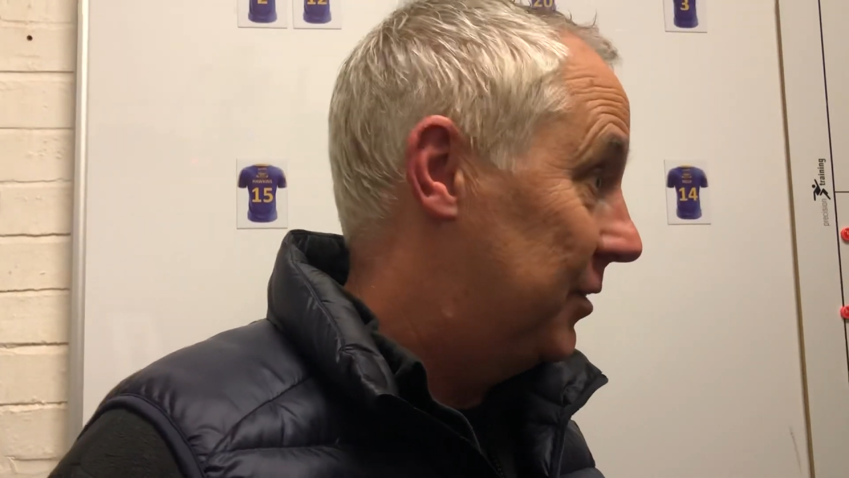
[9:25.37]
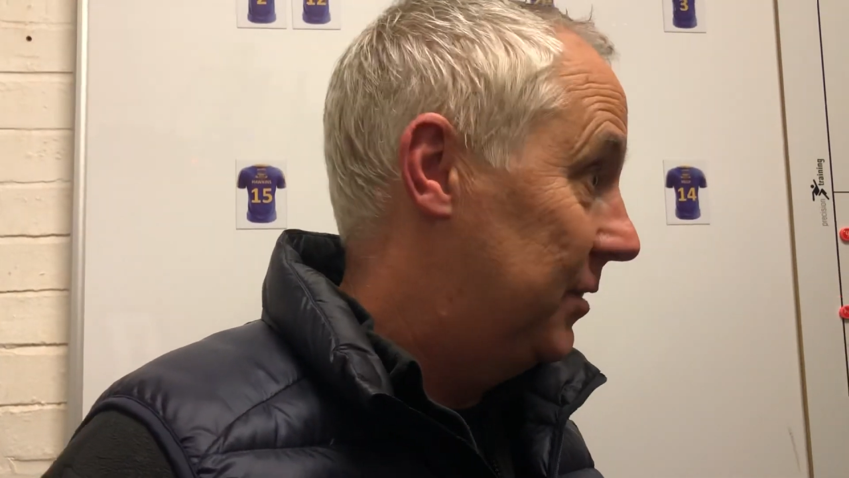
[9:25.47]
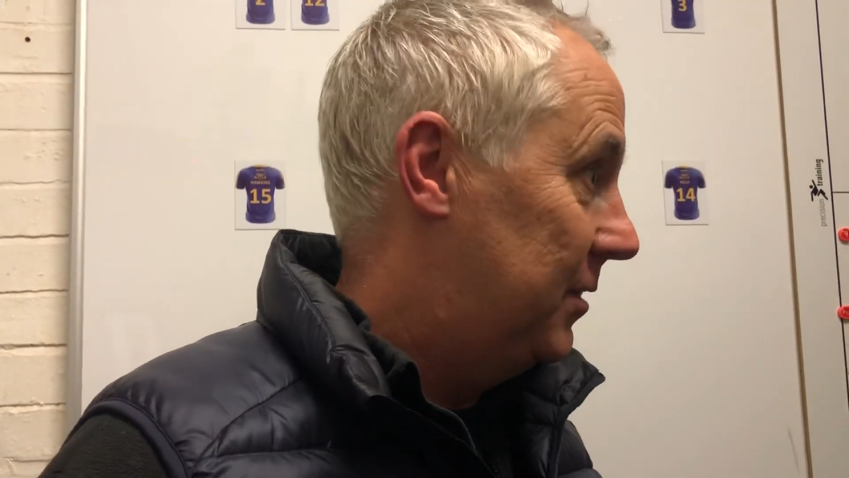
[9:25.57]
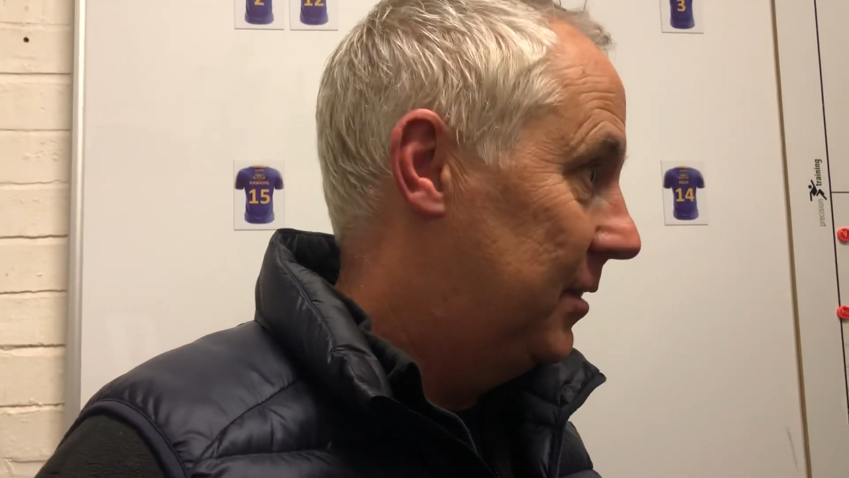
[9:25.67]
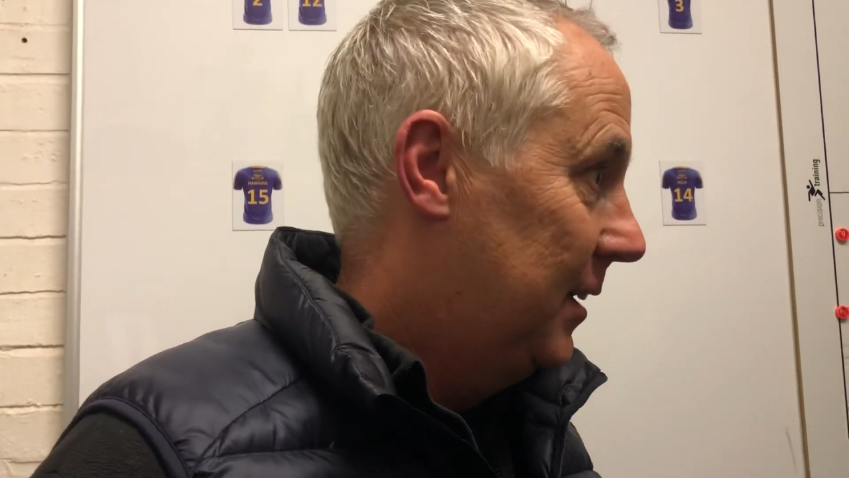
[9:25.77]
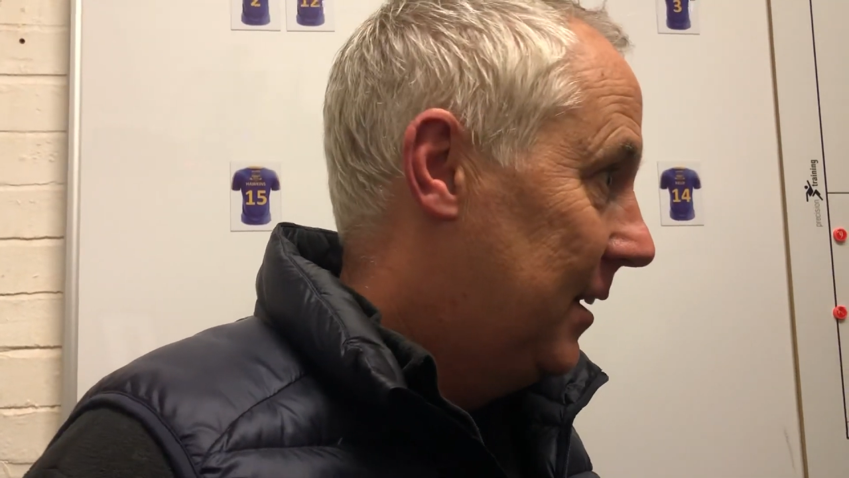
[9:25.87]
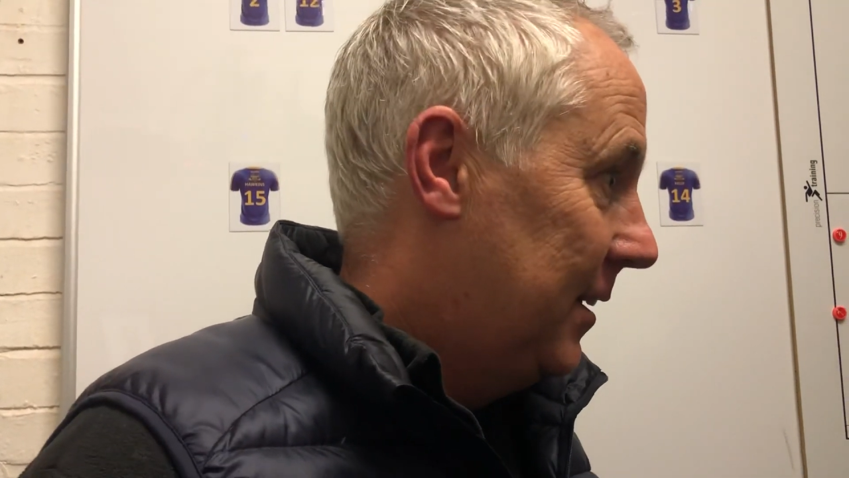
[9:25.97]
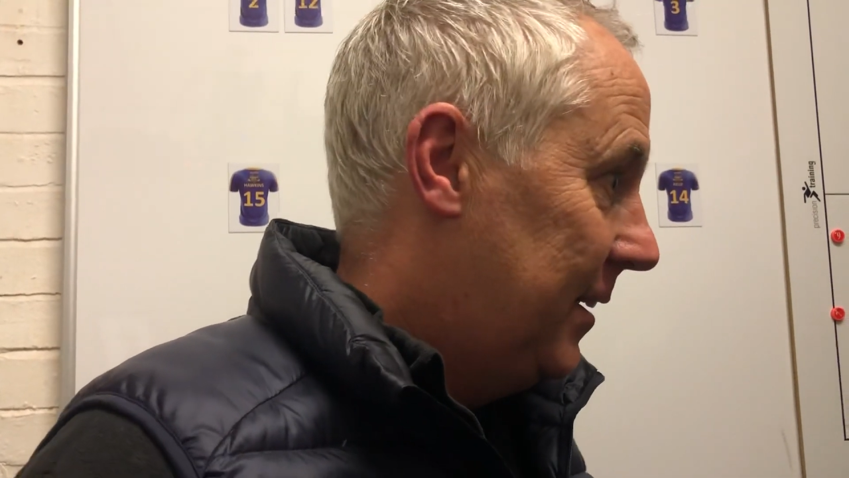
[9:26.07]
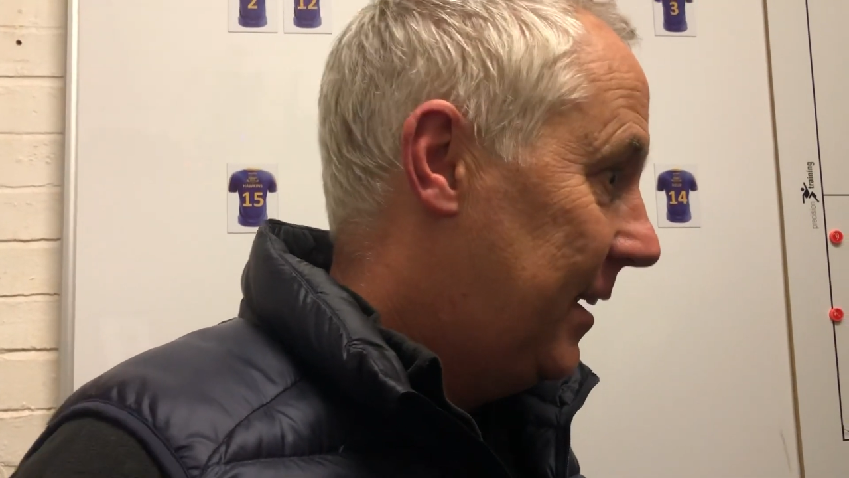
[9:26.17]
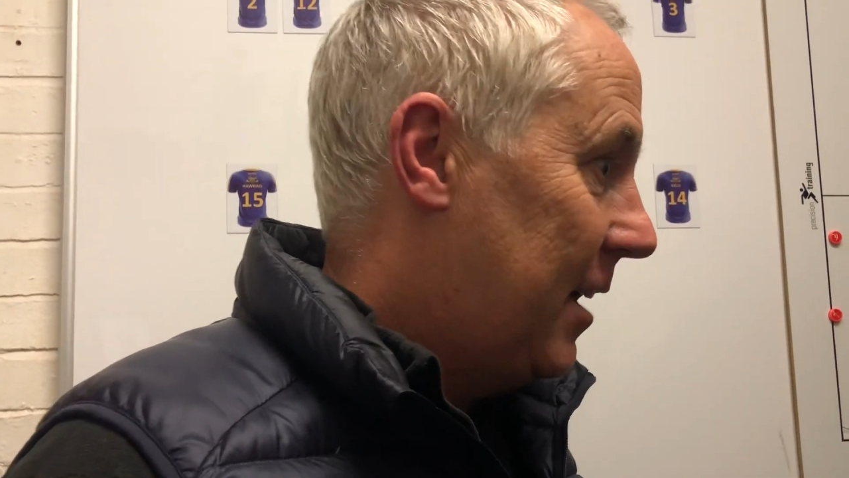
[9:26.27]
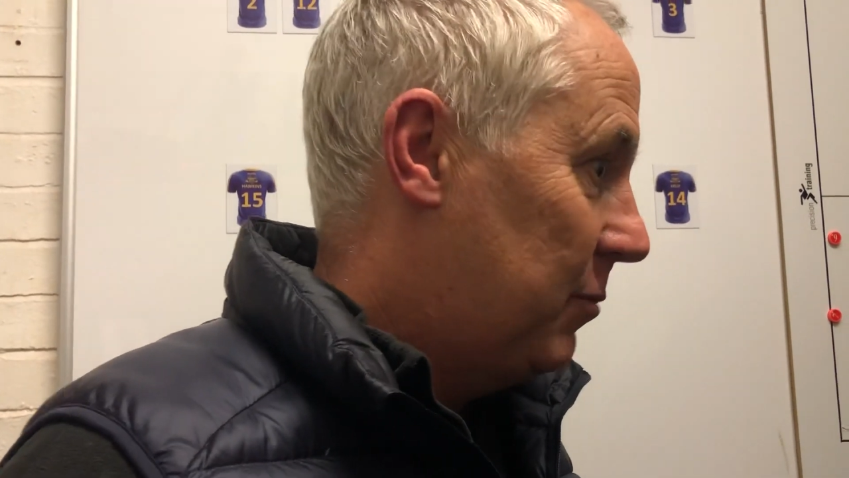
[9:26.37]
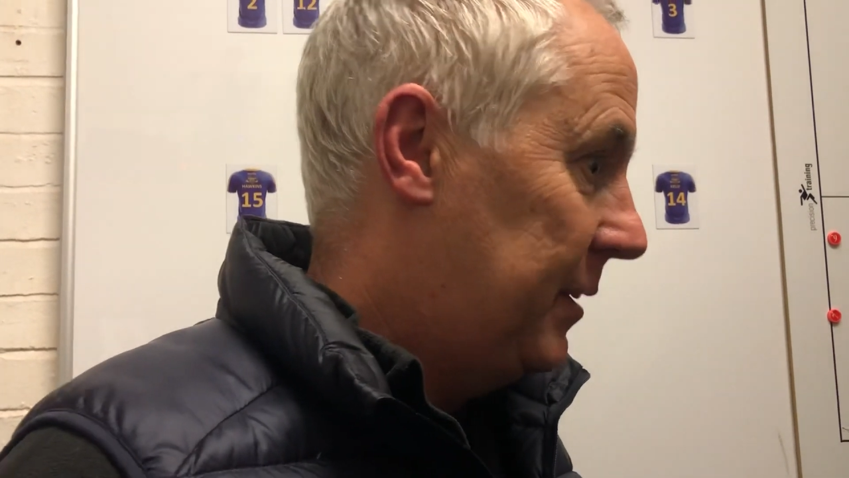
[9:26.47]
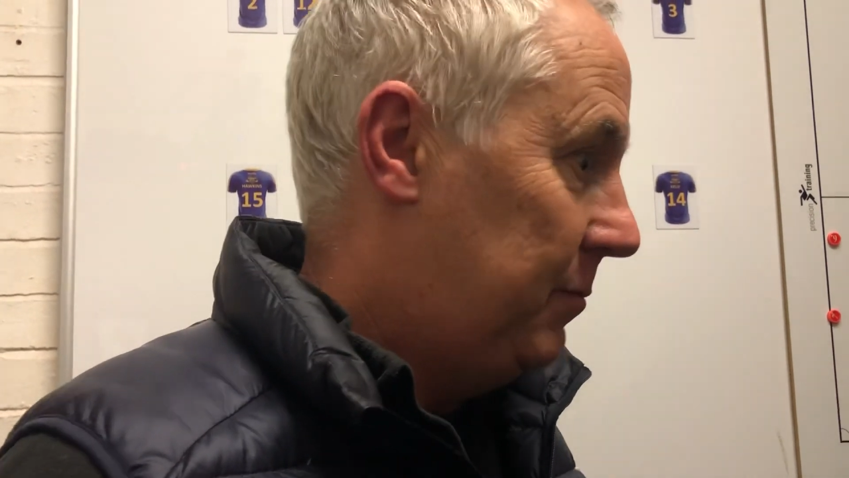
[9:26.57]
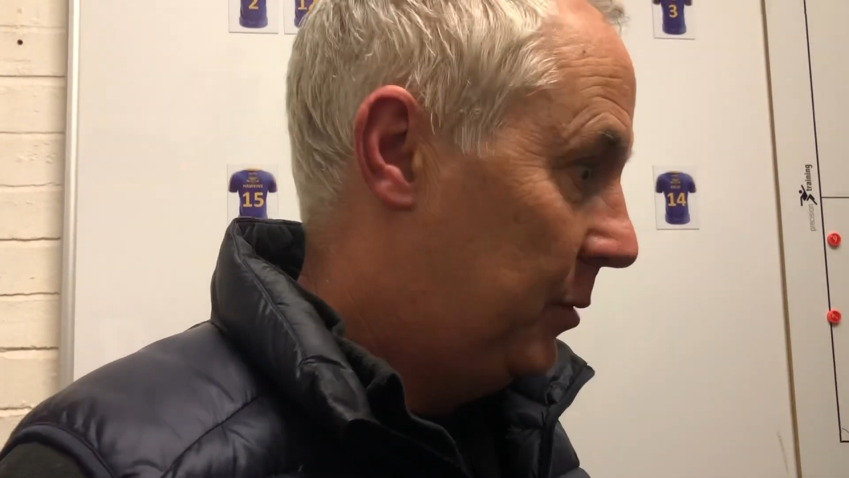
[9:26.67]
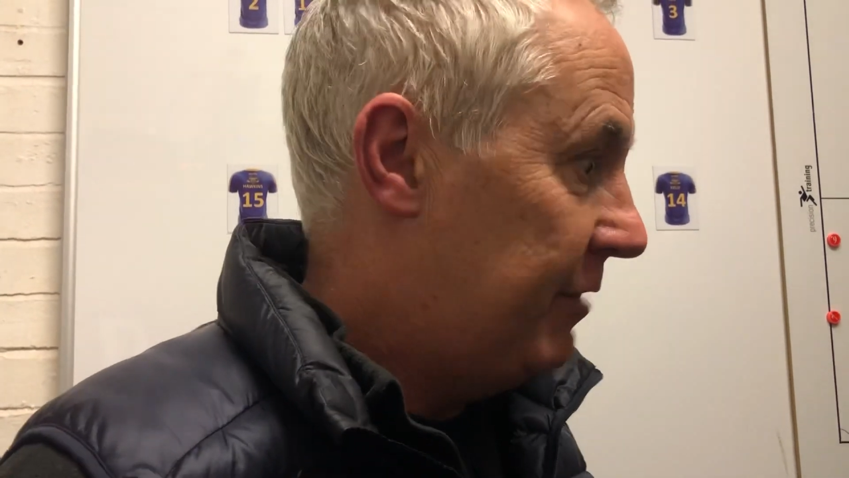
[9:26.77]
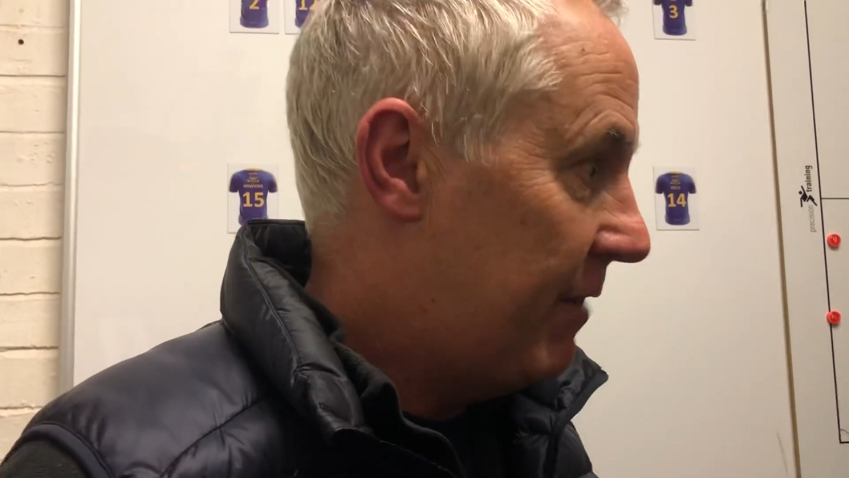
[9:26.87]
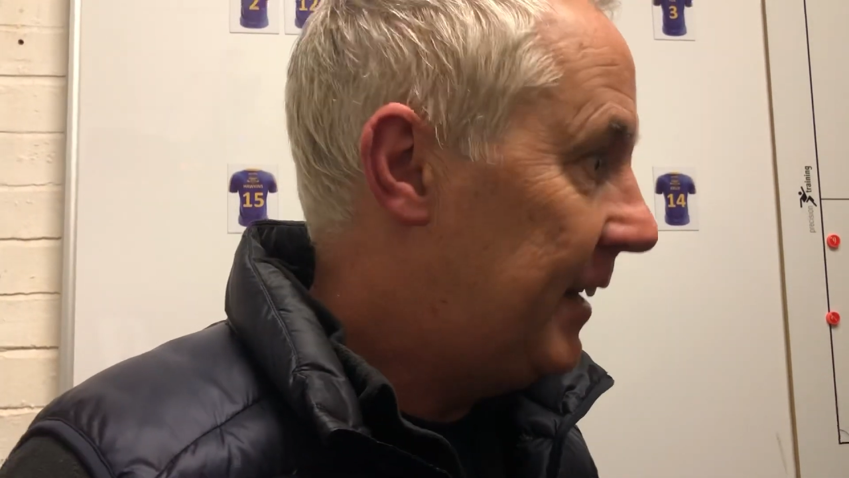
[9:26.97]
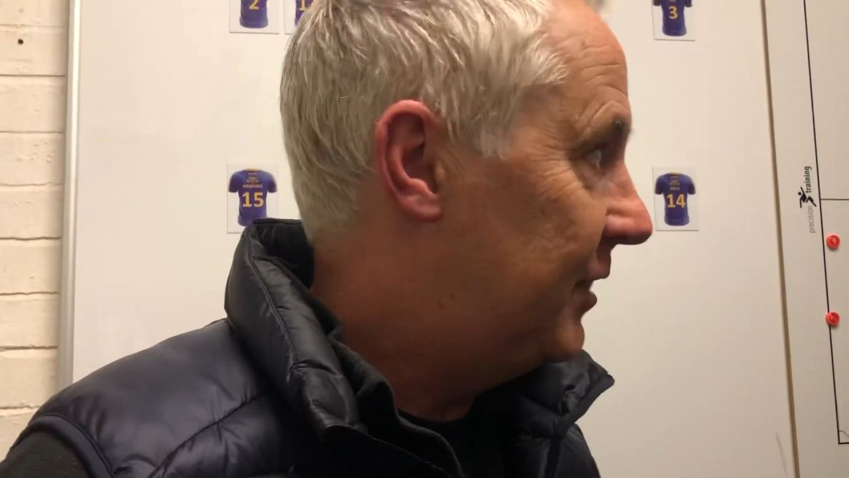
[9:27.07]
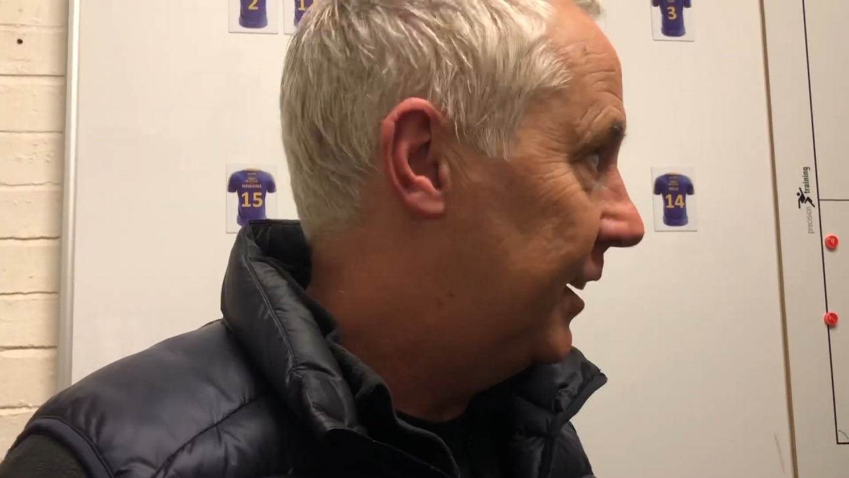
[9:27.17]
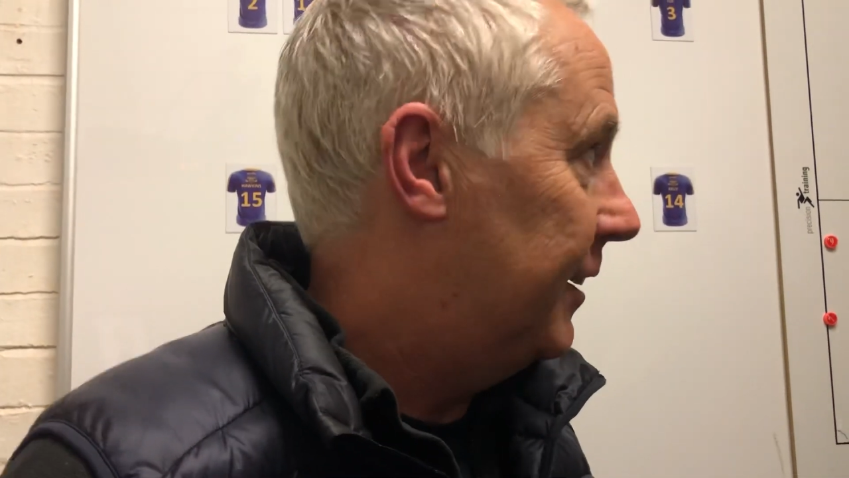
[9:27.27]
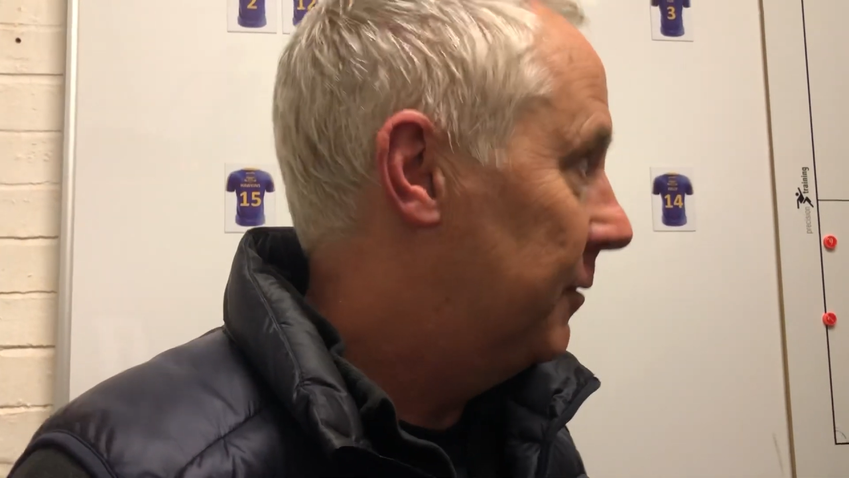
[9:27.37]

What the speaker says: And you know, we relished it.